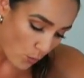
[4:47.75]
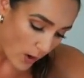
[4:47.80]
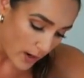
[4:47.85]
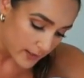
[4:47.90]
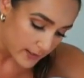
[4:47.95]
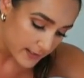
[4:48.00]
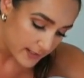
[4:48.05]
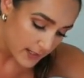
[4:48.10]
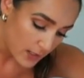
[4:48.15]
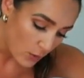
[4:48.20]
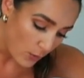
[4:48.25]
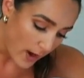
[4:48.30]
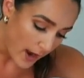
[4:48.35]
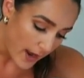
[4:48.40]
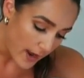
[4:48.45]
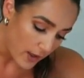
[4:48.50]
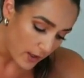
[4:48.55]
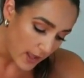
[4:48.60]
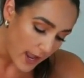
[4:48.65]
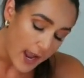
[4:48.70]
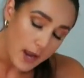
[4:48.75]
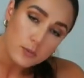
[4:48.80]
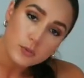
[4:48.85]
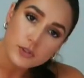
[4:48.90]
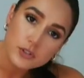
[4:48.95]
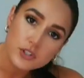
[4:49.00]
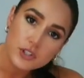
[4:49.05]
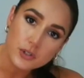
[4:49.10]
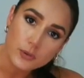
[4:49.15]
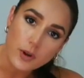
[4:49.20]
Once in a while, I
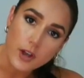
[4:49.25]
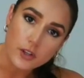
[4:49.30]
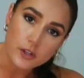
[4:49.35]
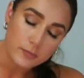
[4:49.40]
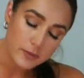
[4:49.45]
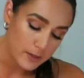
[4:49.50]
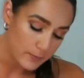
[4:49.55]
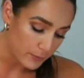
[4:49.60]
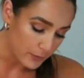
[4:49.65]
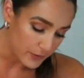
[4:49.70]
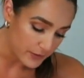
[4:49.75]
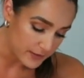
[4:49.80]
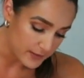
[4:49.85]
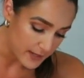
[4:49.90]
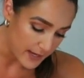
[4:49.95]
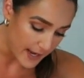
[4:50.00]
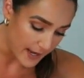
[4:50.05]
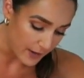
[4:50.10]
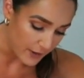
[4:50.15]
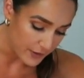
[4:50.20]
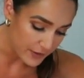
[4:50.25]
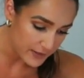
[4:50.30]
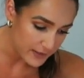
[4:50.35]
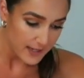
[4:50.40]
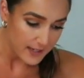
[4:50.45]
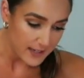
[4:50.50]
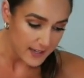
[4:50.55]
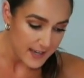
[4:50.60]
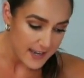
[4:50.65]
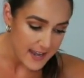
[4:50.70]
will do other people's
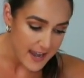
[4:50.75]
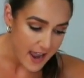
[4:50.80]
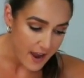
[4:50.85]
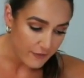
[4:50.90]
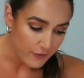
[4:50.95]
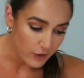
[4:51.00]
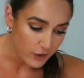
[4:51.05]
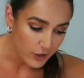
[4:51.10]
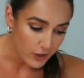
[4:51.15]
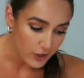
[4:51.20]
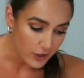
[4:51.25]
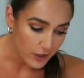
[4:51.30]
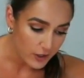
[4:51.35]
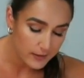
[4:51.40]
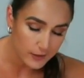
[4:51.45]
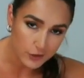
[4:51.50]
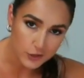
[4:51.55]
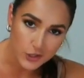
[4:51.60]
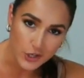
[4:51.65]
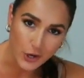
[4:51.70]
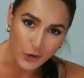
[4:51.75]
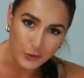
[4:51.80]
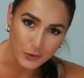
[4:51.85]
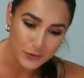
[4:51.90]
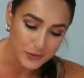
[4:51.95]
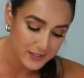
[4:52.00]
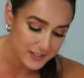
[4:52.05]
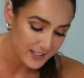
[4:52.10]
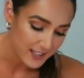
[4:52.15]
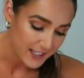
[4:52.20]
nails, never their
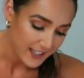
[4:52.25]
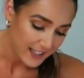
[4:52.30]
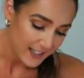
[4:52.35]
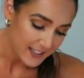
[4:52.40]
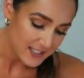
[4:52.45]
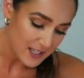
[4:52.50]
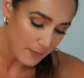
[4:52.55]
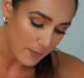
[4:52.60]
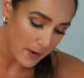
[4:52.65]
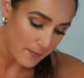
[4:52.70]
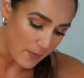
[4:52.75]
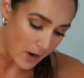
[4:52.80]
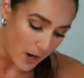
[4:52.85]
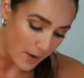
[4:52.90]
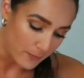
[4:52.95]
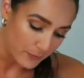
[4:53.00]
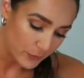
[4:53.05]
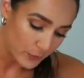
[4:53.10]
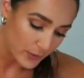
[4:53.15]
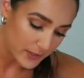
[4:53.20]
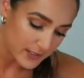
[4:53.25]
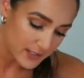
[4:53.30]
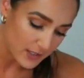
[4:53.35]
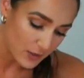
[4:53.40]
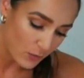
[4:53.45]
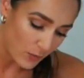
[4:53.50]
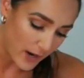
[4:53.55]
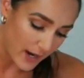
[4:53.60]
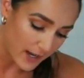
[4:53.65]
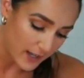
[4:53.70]
toes, except my mom. Once in
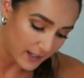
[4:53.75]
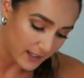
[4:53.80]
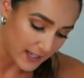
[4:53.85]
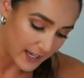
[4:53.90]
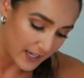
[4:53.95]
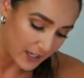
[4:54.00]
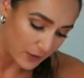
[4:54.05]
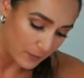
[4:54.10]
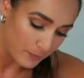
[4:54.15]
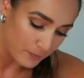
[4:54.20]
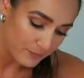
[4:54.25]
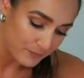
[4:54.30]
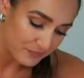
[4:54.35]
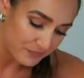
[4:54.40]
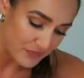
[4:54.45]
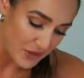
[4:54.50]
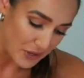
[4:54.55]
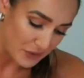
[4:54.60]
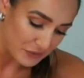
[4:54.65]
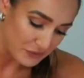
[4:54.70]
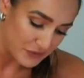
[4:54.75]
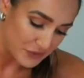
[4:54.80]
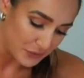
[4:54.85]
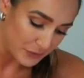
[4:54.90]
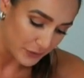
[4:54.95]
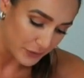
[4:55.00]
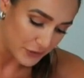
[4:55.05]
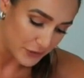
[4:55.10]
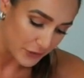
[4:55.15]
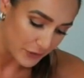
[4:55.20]
a while, I'll do
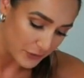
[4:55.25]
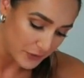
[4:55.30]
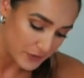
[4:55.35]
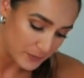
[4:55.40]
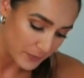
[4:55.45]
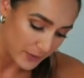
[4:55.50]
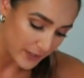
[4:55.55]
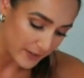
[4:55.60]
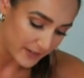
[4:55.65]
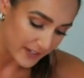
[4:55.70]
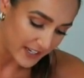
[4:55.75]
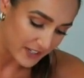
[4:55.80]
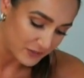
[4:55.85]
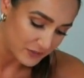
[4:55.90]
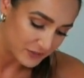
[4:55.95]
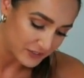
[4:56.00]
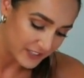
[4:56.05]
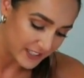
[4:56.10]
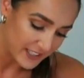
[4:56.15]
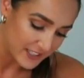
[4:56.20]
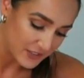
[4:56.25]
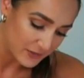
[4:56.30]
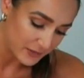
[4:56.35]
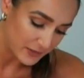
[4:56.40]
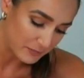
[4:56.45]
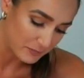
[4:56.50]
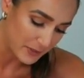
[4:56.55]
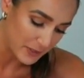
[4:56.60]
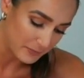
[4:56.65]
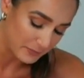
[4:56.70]
her toes, but I don't like
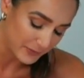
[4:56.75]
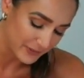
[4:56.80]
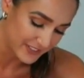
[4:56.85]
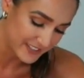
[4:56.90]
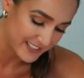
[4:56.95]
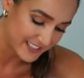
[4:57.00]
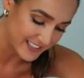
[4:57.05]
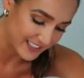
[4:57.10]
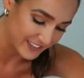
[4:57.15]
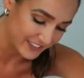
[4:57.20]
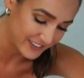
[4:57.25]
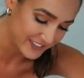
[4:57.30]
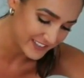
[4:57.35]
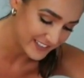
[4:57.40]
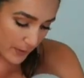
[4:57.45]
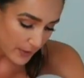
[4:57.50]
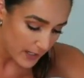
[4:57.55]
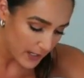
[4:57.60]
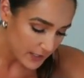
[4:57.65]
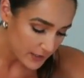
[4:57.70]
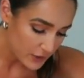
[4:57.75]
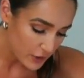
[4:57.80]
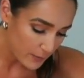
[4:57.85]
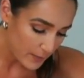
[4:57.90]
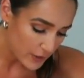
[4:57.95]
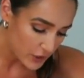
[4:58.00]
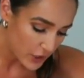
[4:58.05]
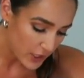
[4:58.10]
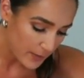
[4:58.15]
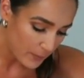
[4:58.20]
doing people's toes. But not so
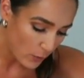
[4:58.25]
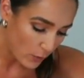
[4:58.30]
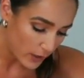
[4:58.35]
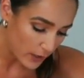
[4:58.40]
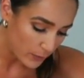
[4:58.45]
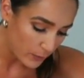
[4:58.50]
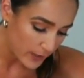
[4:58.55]
much anymore.